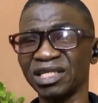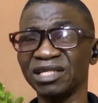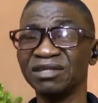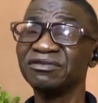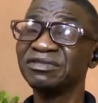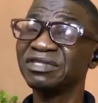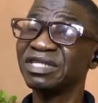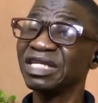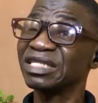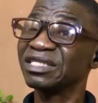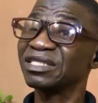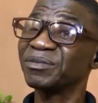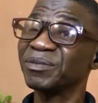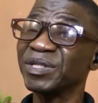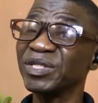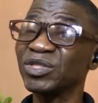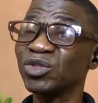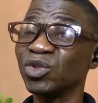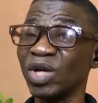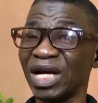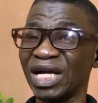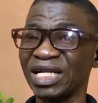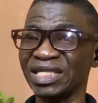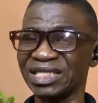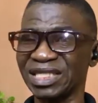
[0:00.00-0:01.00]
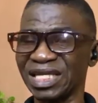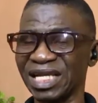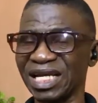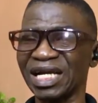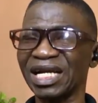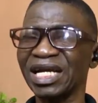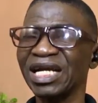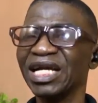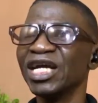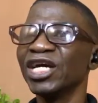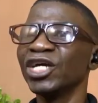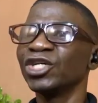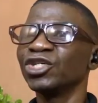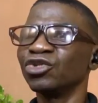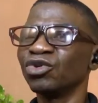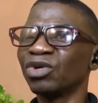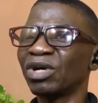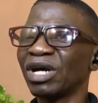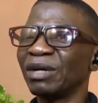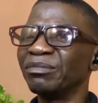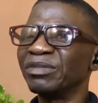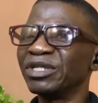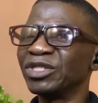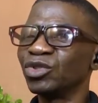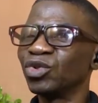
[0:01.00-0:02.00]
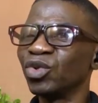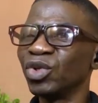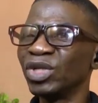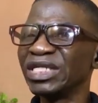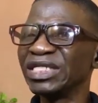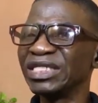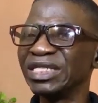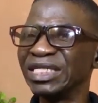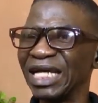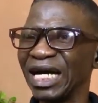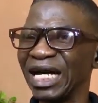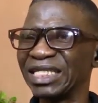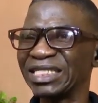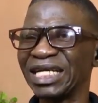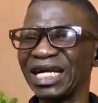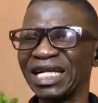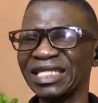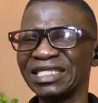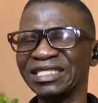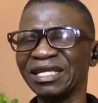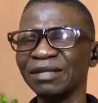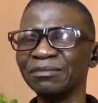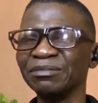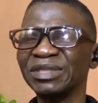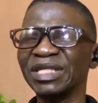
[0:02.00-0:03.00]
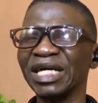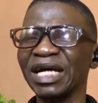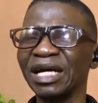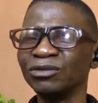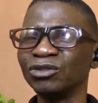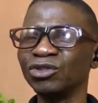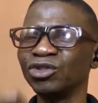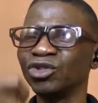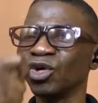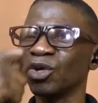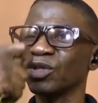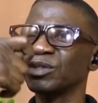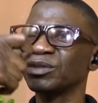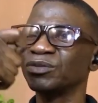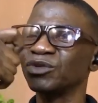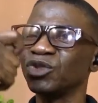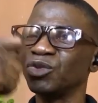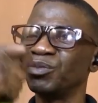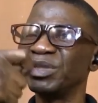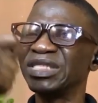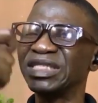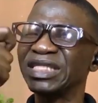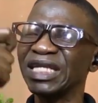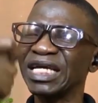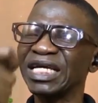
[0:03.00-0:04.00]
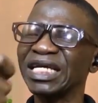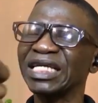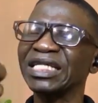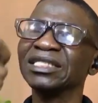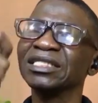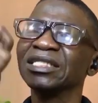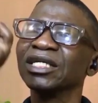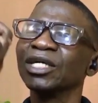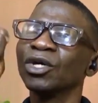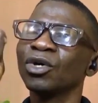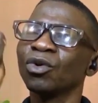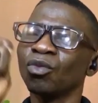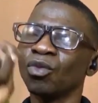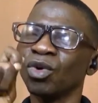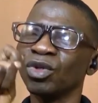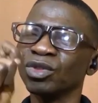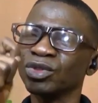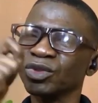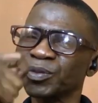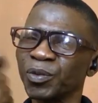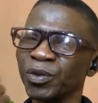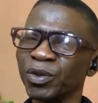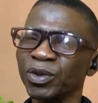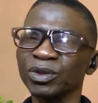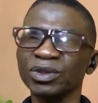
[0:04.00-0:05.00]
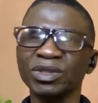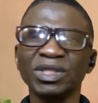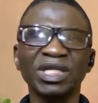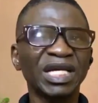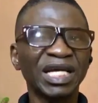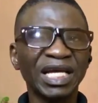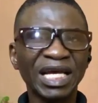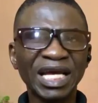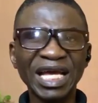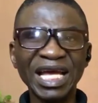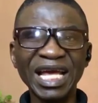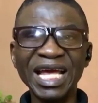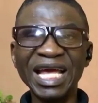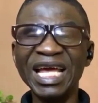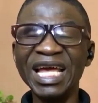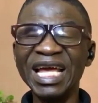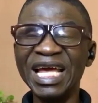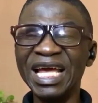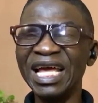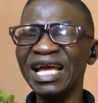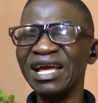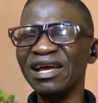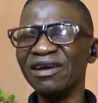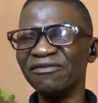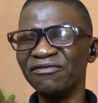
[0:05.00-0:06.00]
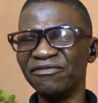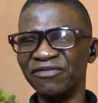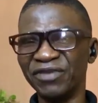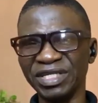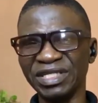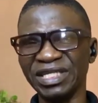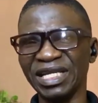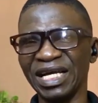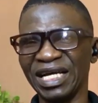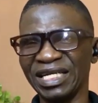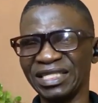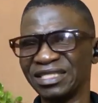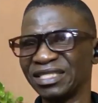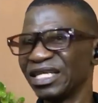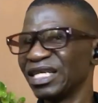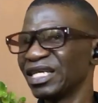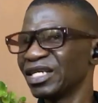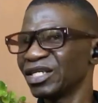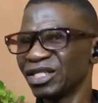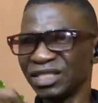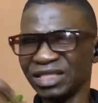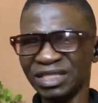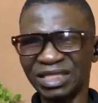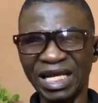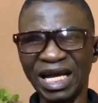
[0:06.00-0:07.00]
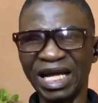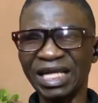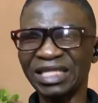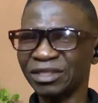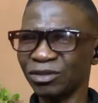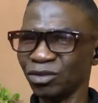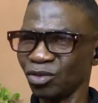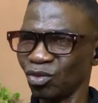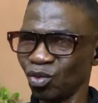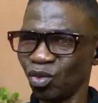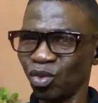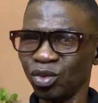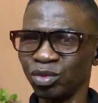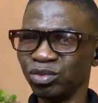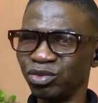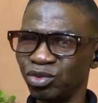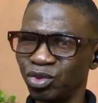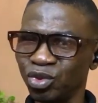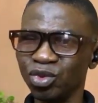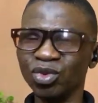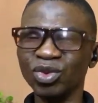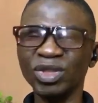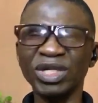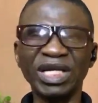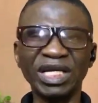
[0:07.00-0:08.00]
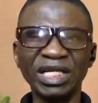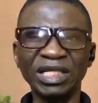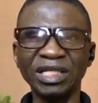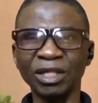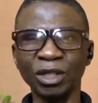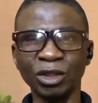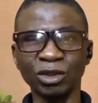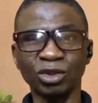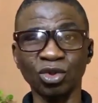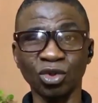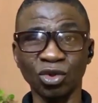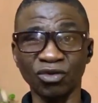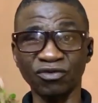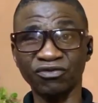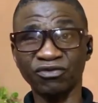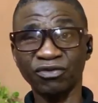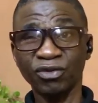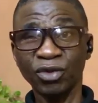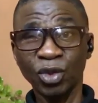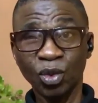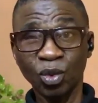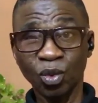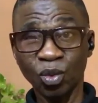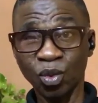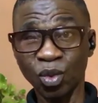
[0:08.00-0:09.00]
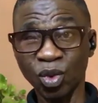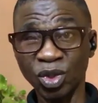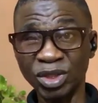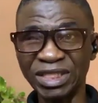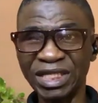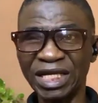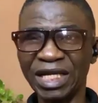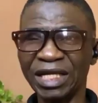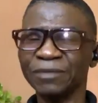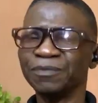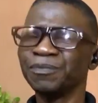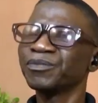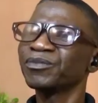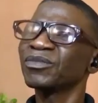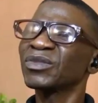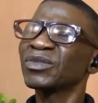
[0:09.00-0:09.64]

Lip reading: If it's a spiritual attack, you can be doing that at the same time. You be taking 1 spoon every night. That will do a lot of wonder.